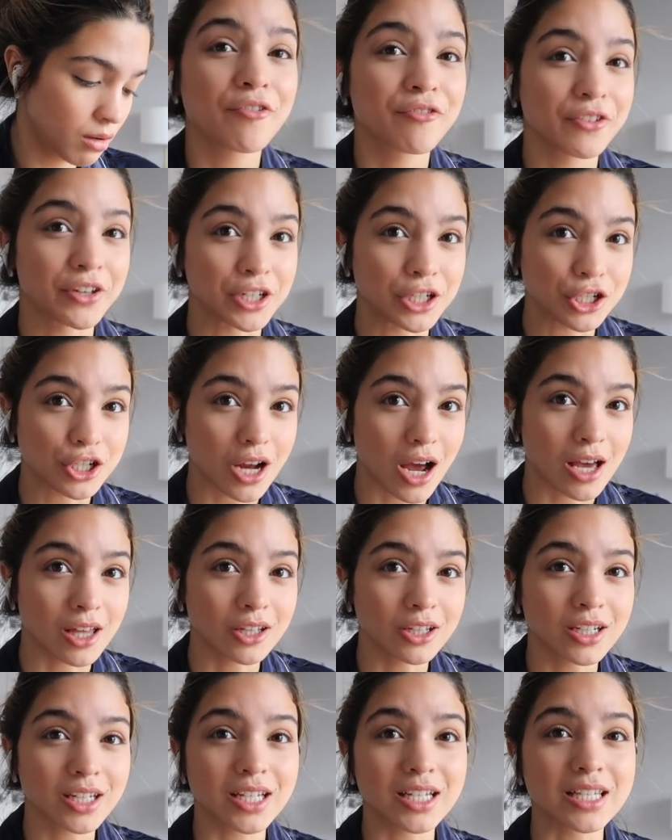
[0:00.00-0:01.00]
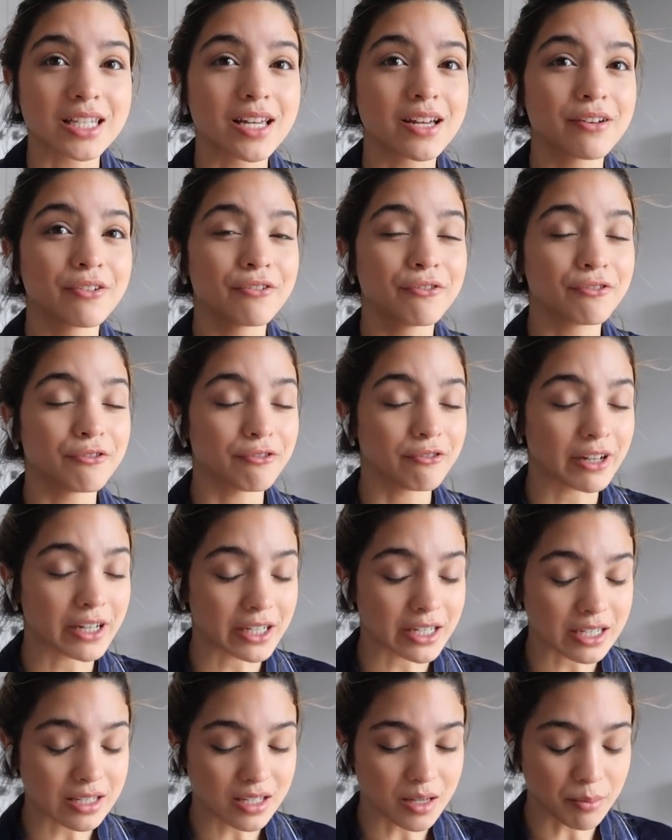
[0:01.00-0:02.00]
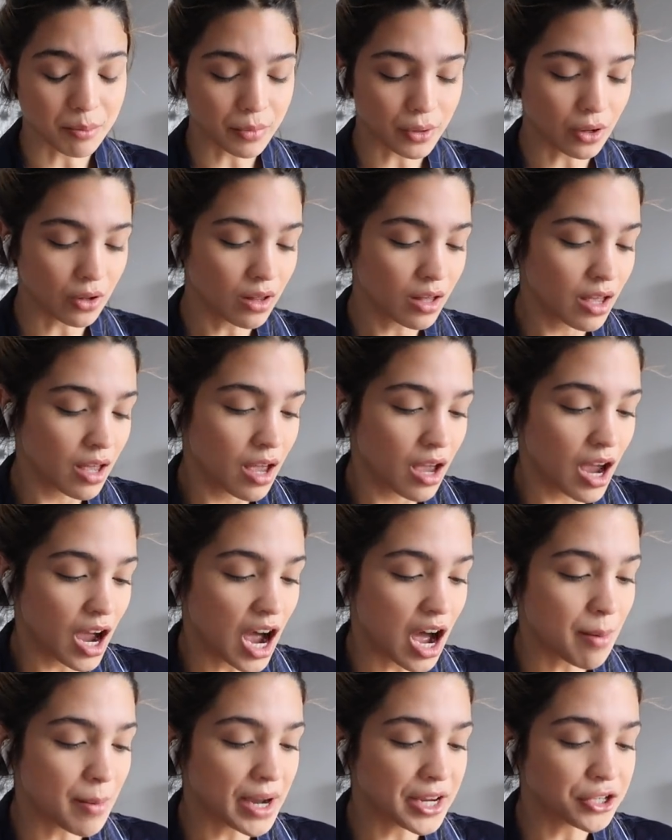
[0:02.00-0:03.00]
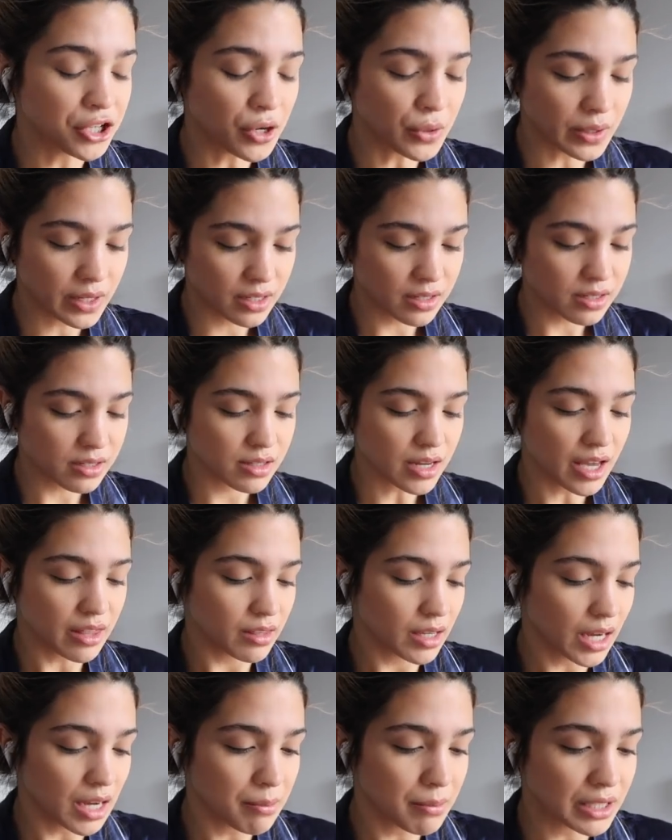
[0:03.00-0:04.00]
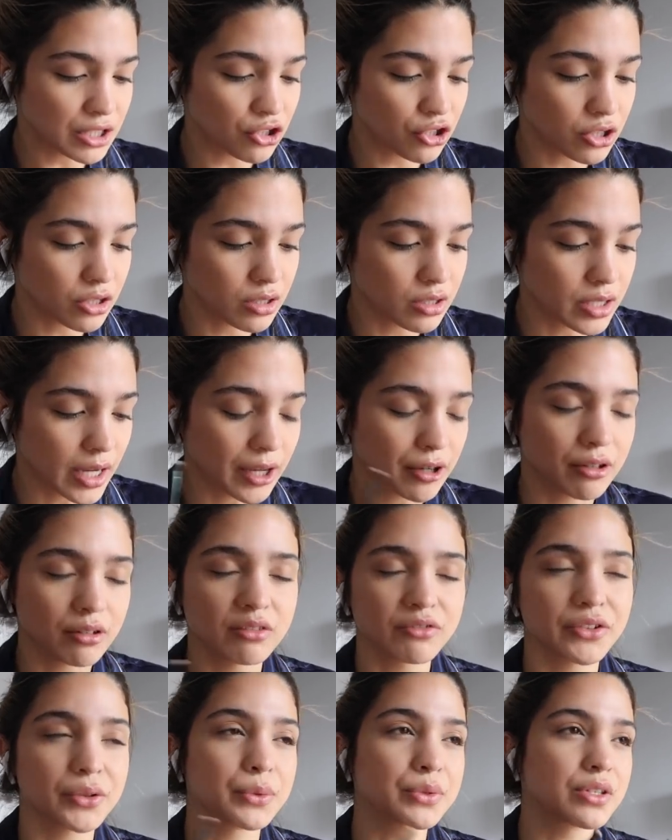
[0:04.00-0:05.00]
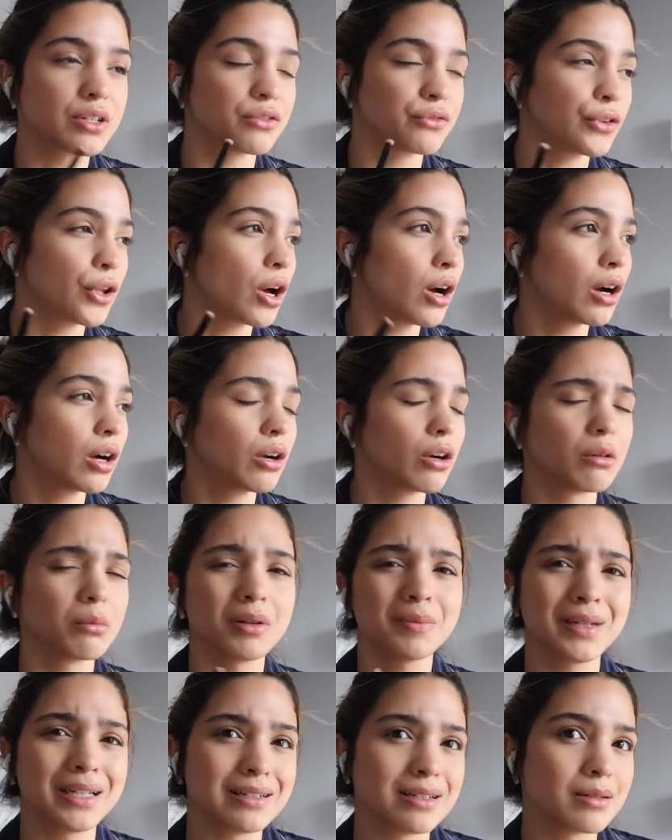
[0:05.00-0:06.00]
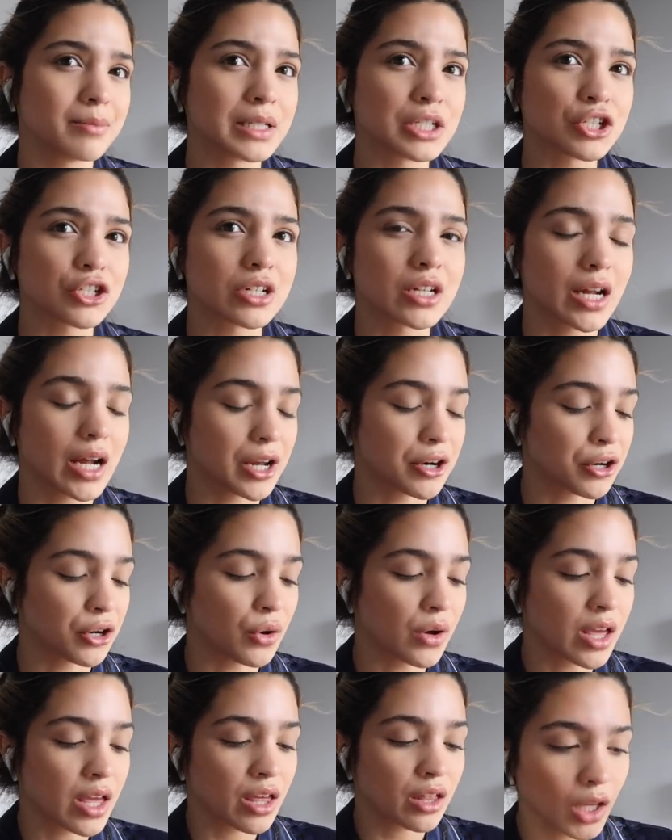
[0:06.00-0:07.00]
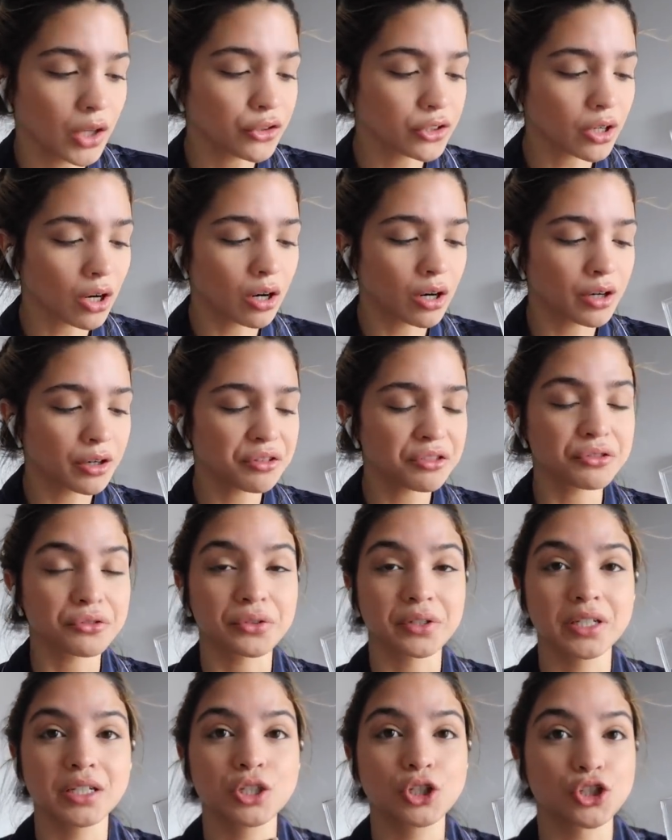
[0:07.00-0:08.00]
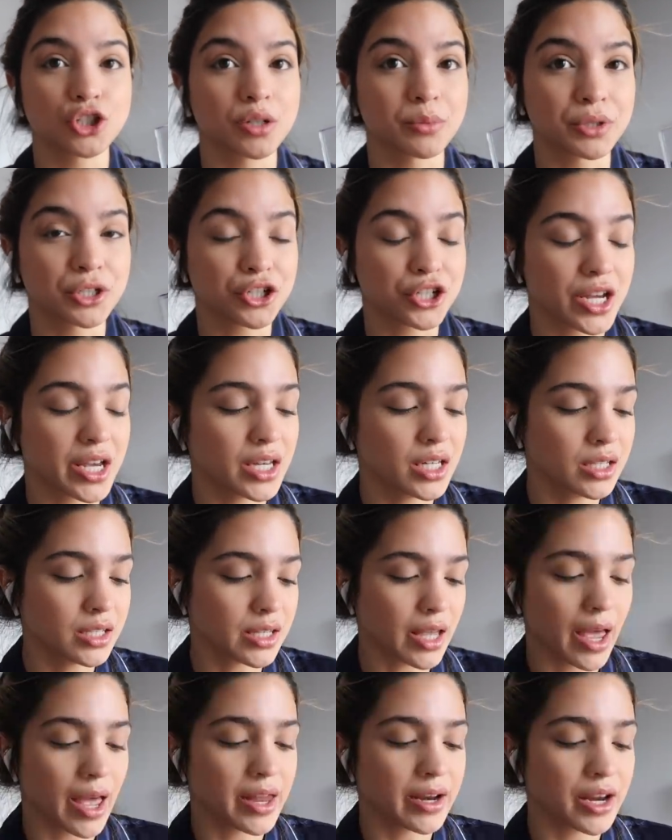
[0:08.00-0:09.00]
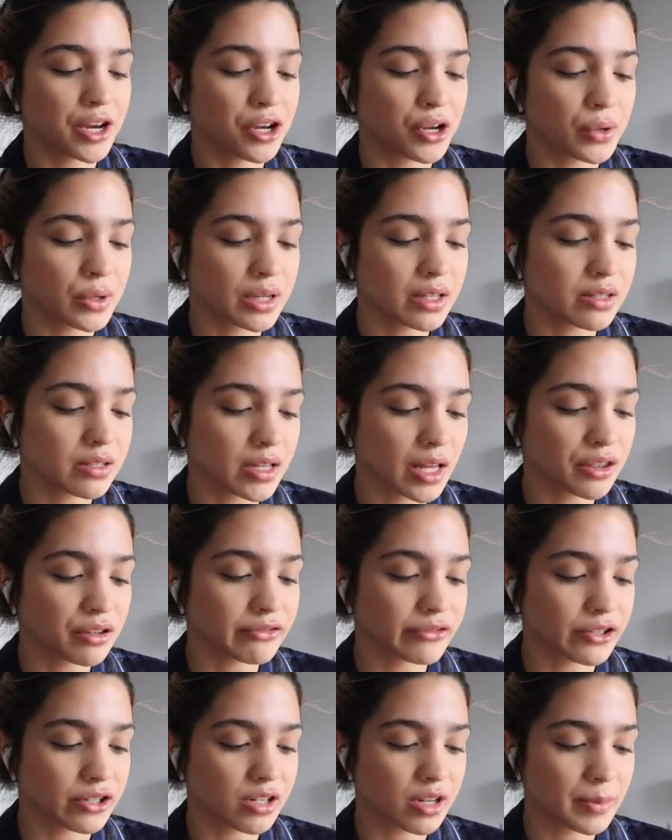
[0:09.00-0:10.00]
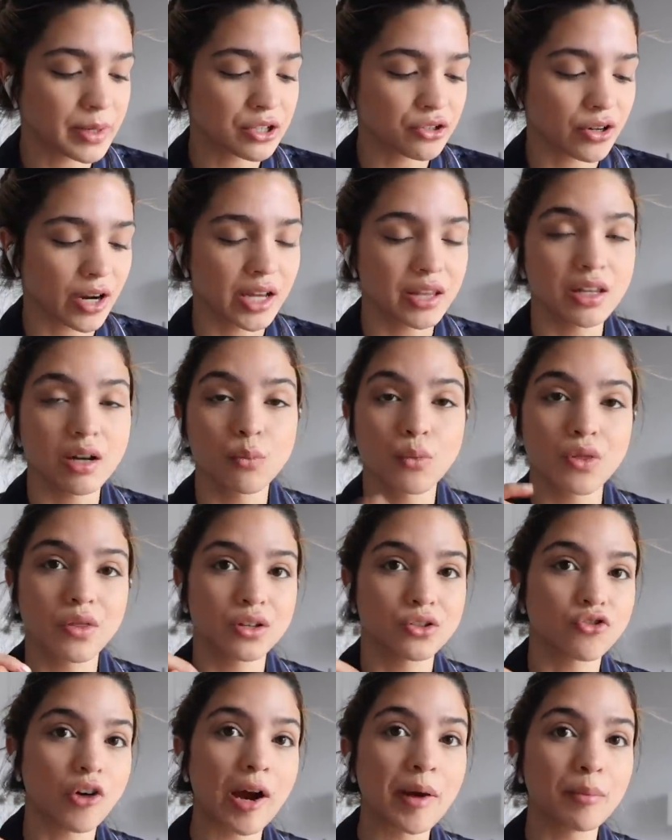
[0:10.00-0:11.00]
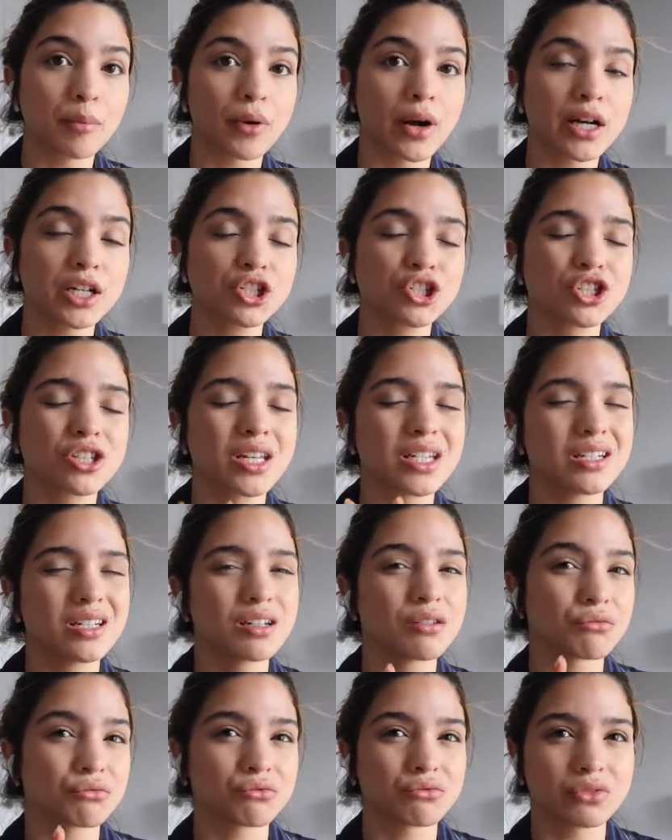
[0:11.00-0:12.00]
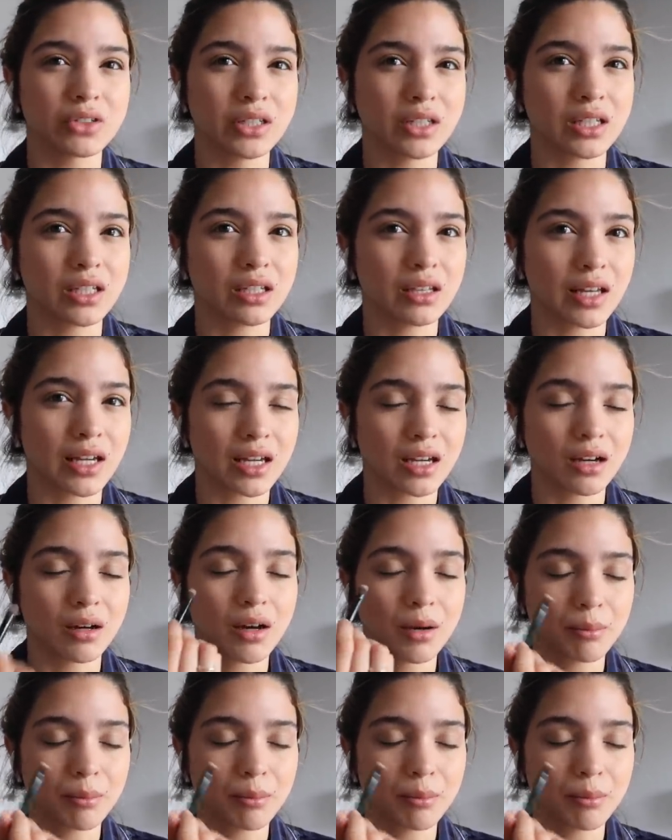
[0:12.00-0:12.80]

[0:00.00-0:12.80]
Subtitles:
Finished eye look. It's very simple. I noticed, I think I mentioned, I don't know if it was in a vlog or maybe I didn't mention it, I don't know, there are three shimmer shades, and I noticed that the first time I tried them with a dry brush, they didn't really like,